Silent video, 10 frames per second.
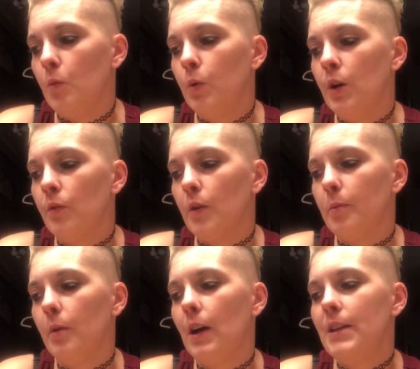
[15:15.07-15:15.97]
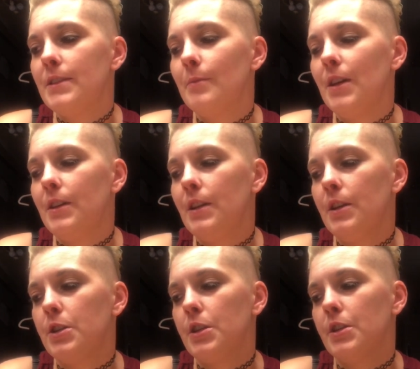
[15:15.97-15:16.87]
Will replacement
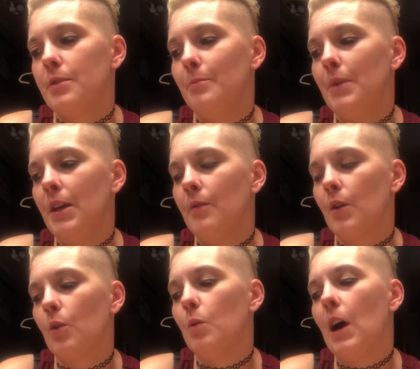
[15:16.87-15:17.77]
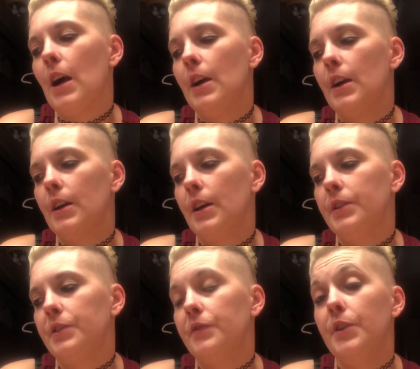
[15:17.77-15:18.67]
dentures be required
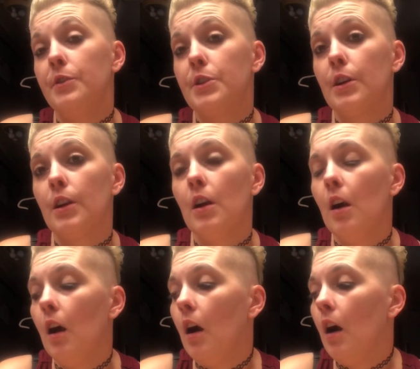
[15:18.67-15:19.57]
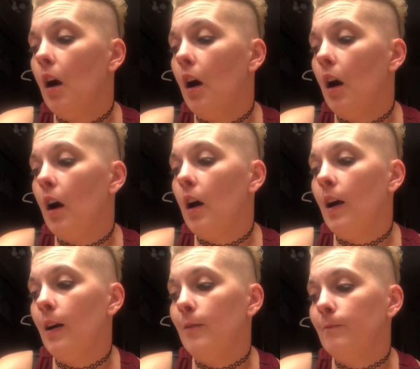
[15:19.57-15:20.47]
in the future?
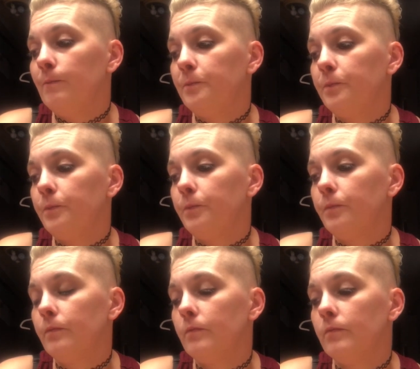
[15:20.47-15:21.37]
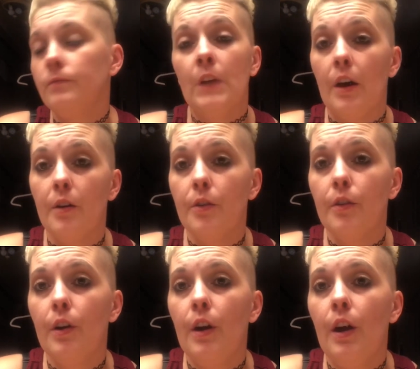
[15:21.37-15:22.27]
No.
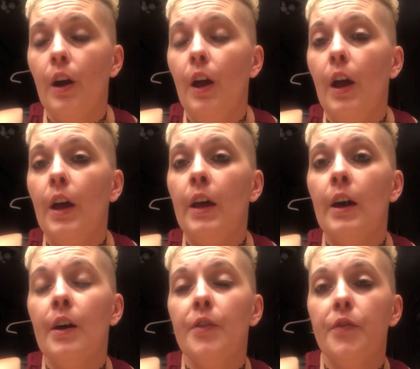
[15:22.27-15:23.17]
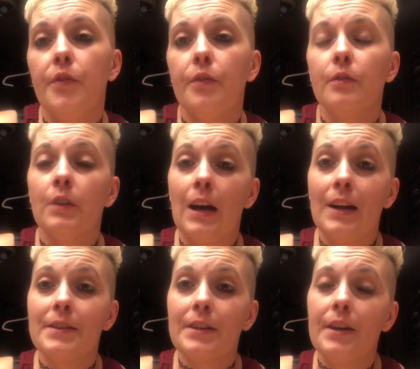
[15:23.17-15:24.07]
If, like
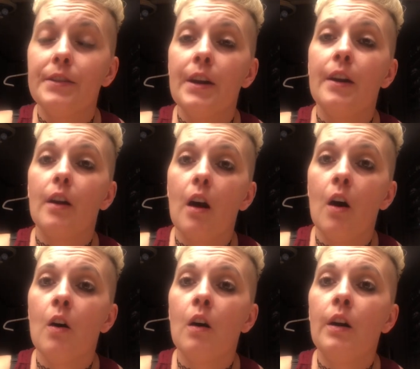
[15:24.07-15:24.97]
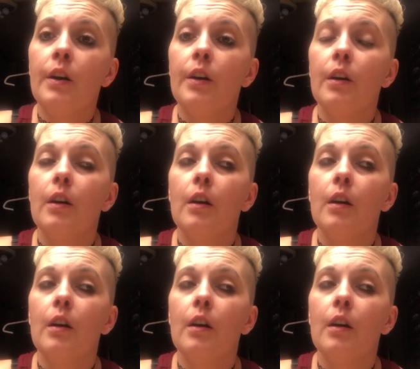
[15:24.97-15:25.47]
I said, there are